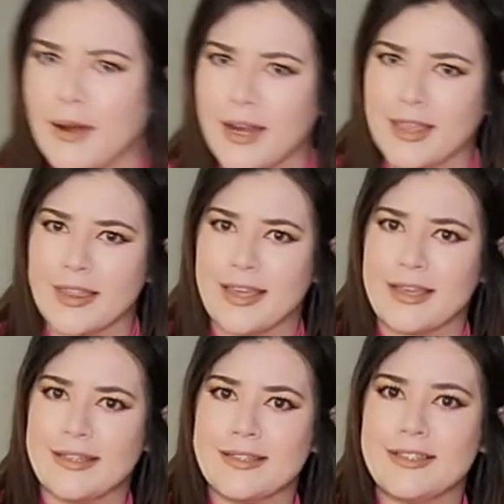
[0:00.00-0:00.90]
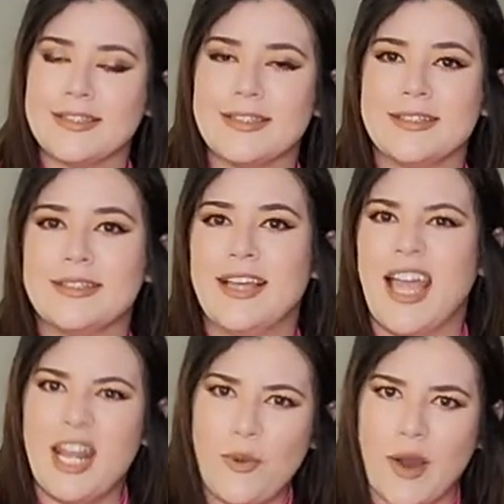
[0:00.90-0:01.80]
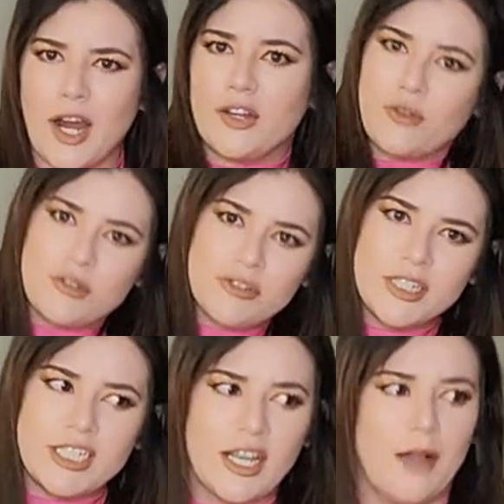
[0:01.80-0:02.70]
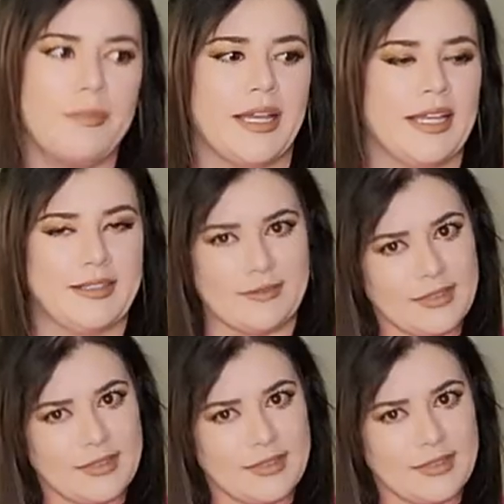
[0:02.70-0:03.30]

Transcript: wearing this anywhere, grocery shopping.